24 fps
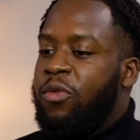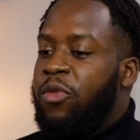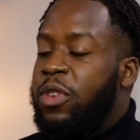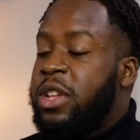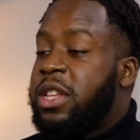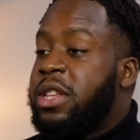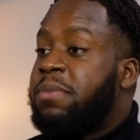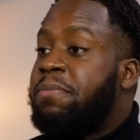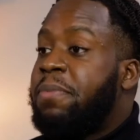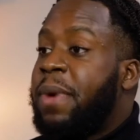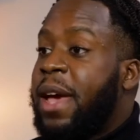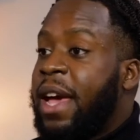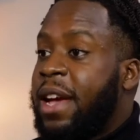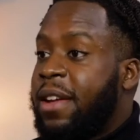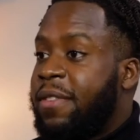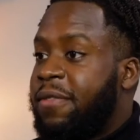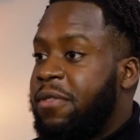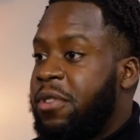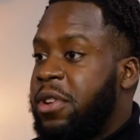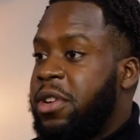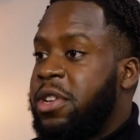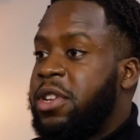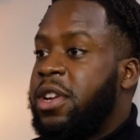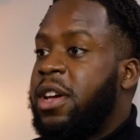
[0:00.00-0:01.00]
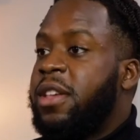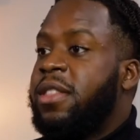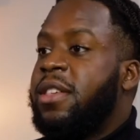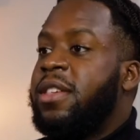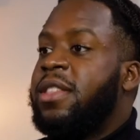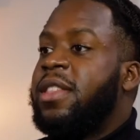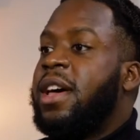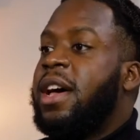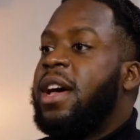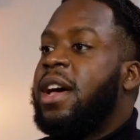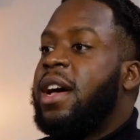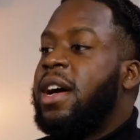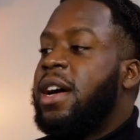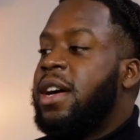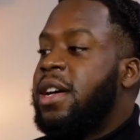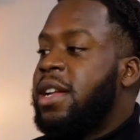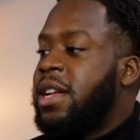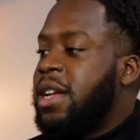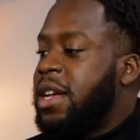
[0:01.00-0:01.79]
respect for each other, that